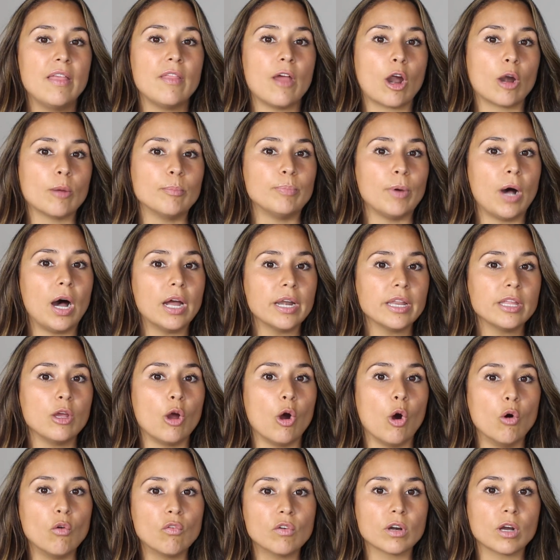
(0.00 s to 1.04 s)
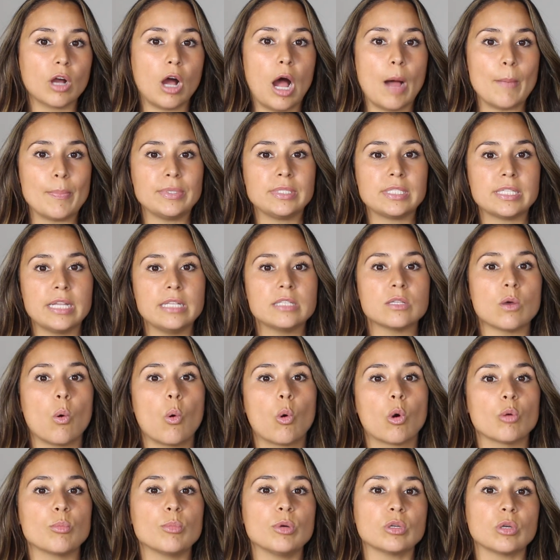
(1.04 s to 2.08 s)
our body overcompensates a
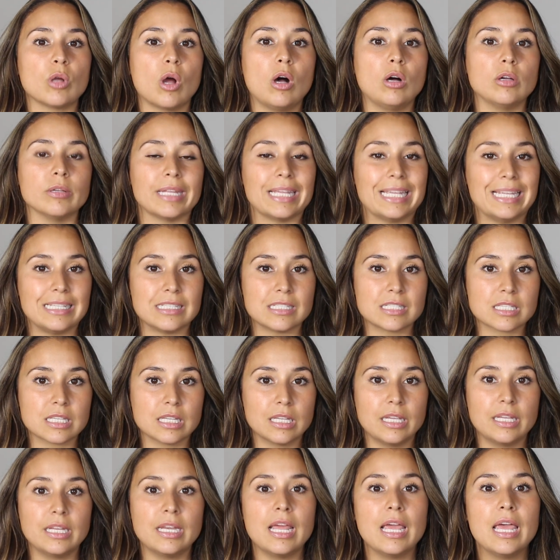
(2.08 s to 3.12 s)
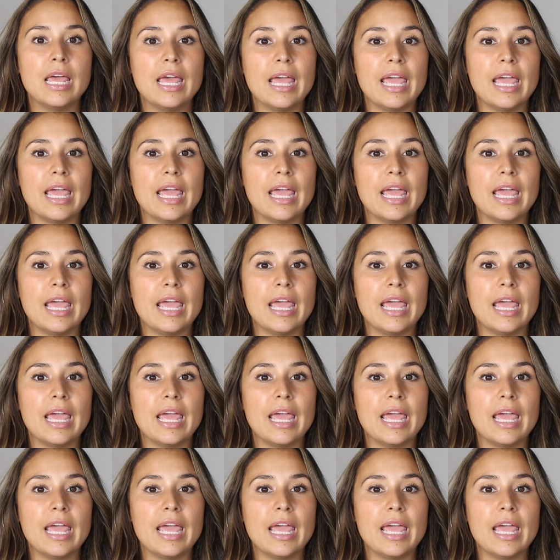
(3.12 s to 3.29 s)
hormone called insulin,